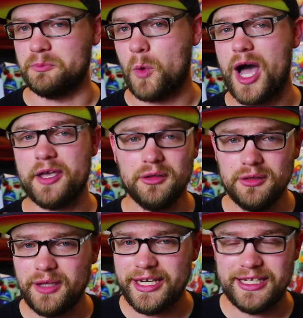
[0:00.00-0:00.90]

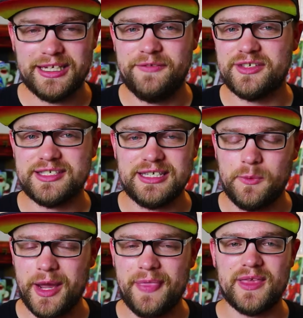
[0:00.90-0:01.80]
while, I didn't even
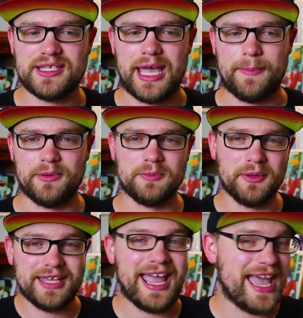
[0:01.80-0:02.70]
see when this happened,
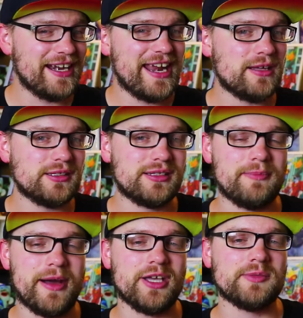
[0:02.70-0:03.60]
but they had announced
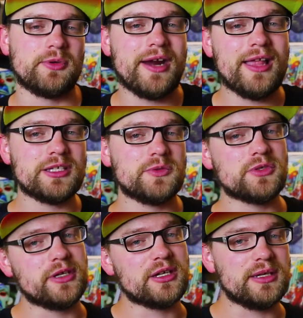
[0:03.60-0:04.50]
that Miles Morales was
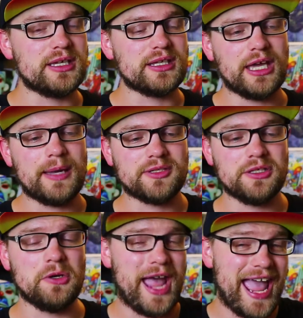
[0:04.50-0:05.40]
going to be in the game
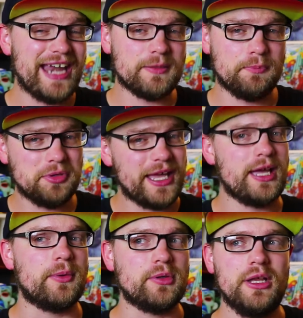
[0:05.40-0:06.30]
too, and
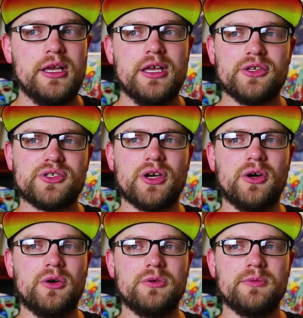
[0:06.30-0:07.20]
playable.
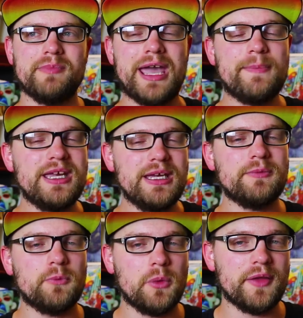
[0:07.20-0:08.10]
So
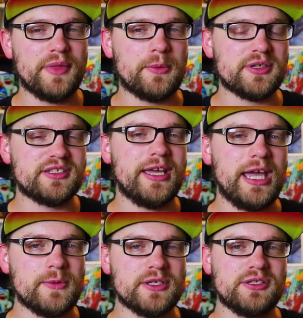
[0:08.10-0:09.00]
maybe what they were
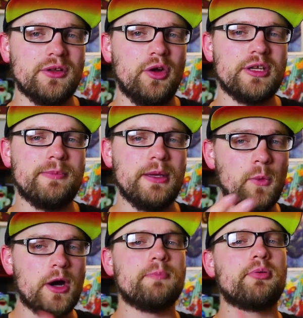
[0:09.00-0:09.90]
saying was you'll only be
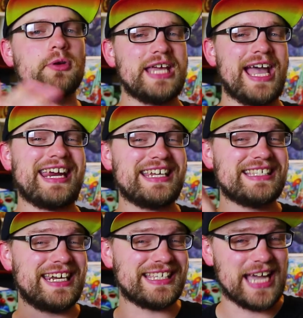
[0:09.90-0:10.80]
one
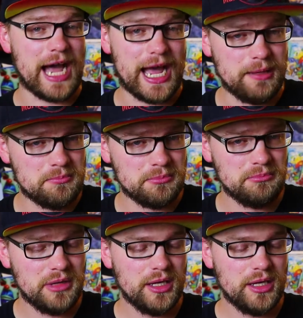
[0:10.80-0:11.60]
protagonist at a time.